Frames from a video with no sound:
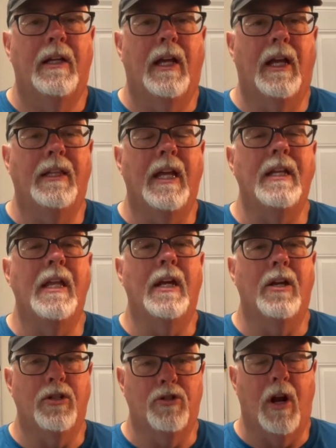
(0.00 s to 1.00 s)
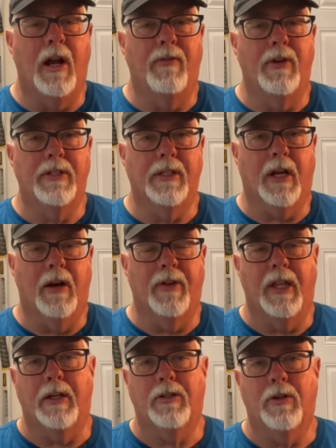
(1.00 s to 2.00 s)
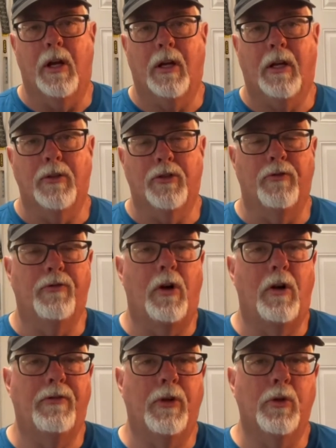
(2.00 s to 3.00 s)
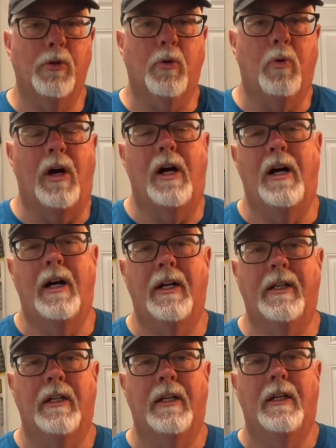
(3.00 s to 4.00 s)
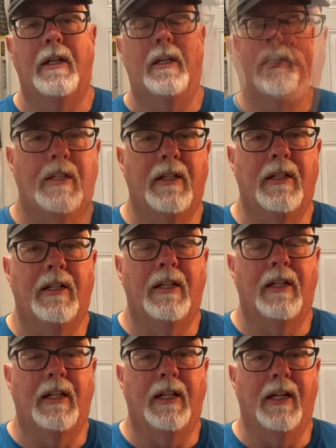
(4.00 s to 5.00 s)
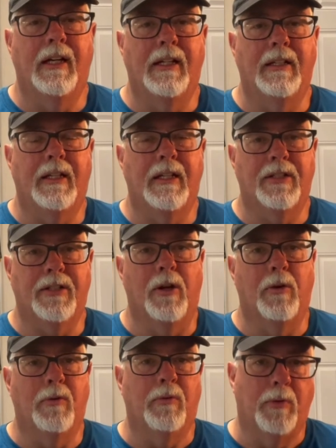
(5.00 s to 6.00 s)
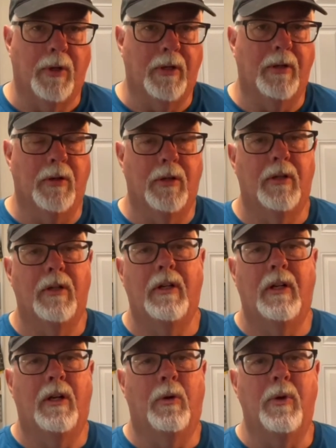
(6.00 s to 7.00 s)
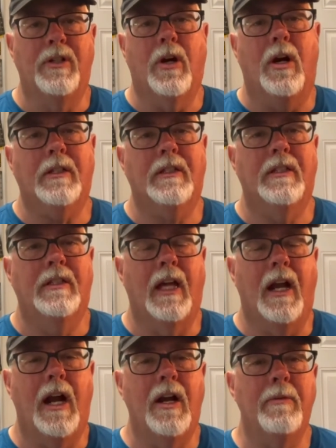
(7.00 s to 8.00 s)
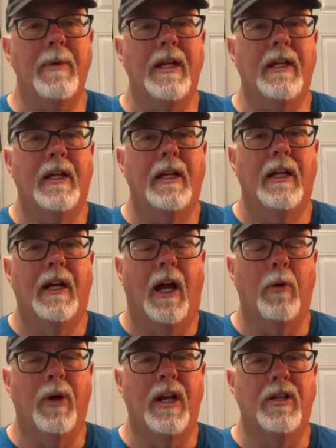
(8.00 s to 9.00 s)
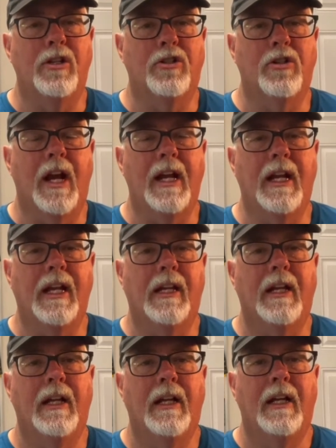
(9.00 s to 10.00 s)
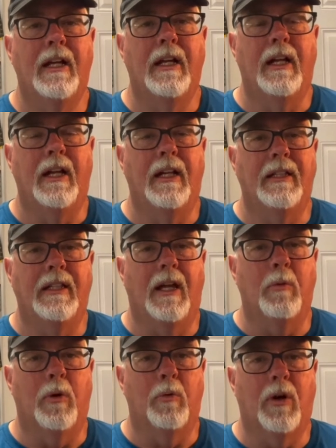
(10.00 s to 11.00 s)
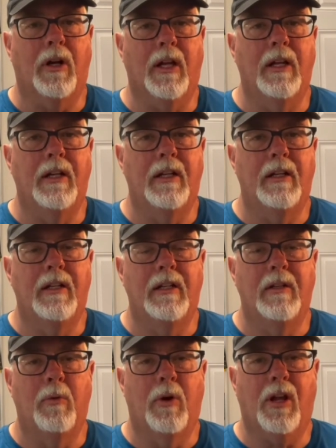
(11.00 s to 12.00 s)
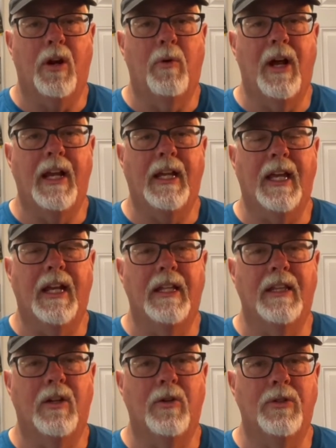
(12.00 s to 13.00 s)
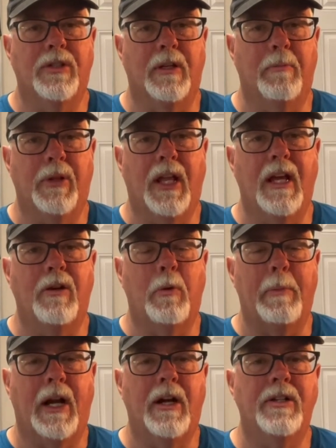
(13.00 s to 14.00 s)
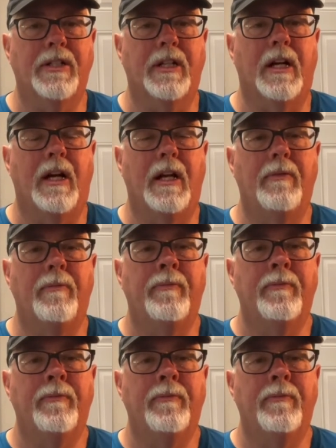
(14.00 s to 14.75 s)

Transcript: and they needed a driver to cover that truck. It was a Volvo quad, and so we talked. They hired me. I went into training. They were working away, getting those planned repairs done.